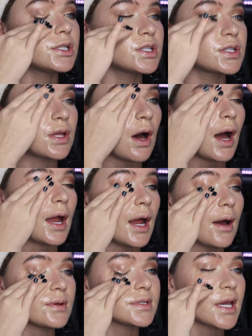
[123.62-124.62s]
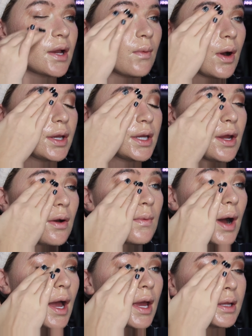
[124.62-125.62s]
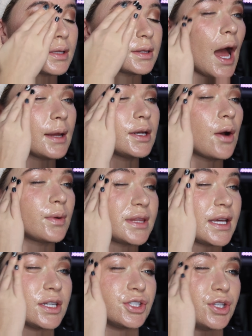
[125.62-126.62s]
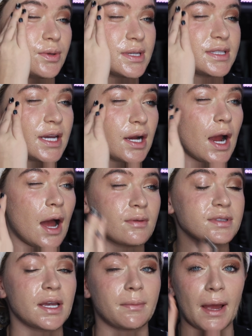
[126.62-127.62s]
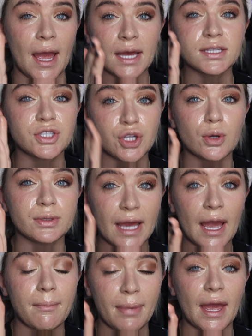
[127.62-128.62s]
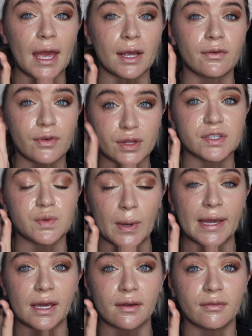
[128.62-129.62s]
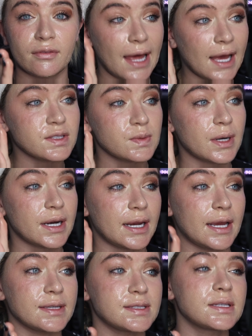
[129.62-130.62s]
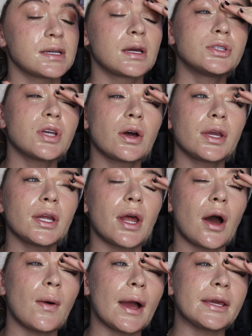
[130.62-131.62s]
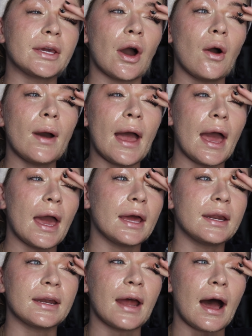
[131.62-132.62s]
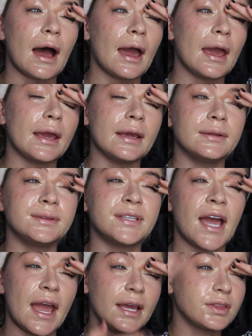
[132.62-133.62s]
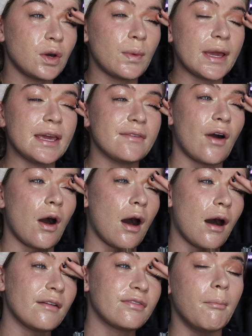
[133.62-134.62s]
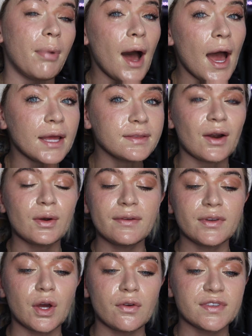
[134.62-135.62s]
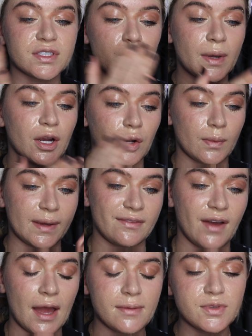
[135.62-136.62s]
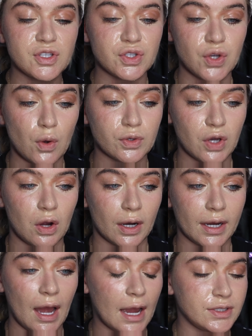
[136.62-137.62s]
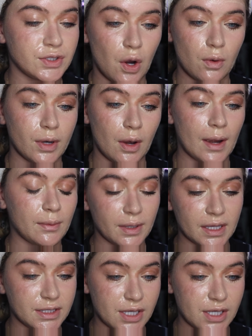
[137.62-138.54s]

just thought, I was like, well, you know what? I know what the issue is here. I was like, my head's too damn big for this weave. That's what it is. So, you know, I go ahead and I take the weave off, but I don't even know if it's a wig or a weave. I'm so sorry. I don't know. I really